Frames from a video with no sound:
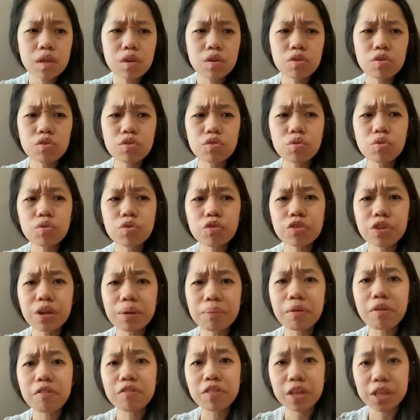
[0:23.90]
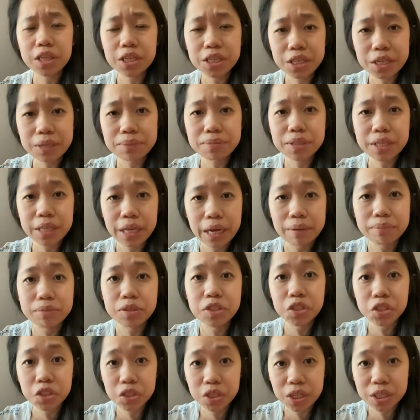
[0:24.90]
So some of the tips that I'm
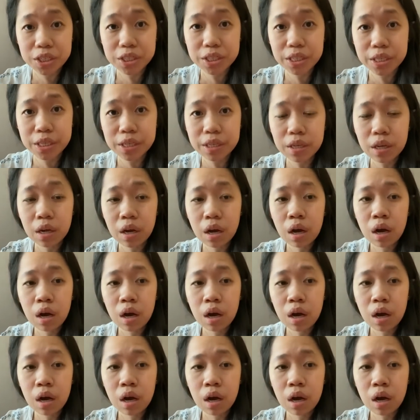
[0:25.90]
suggesting